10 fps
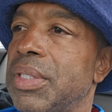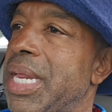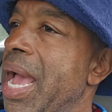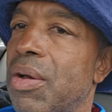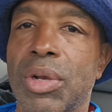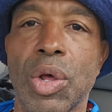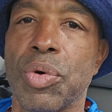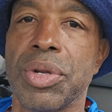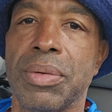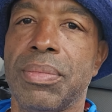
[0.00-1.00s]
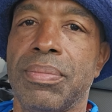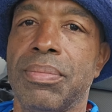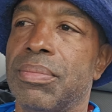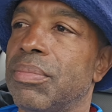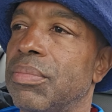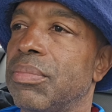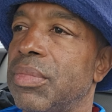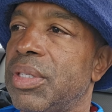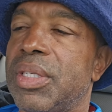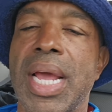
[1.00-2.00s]
Downloading
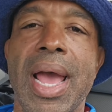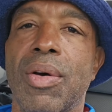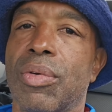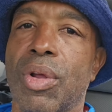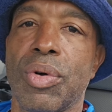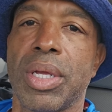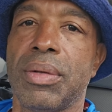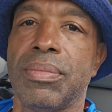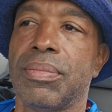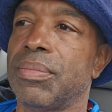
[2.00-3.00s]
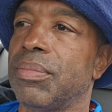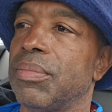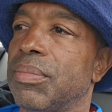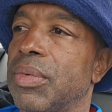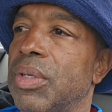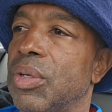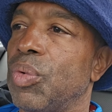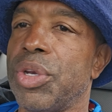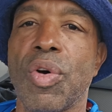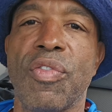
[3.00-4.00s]
it. Download it
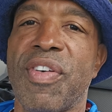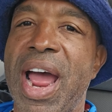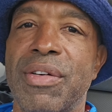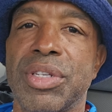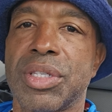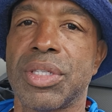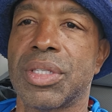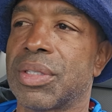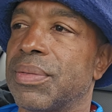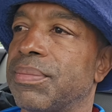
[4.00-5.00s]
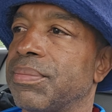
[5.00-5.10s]
with no viruses.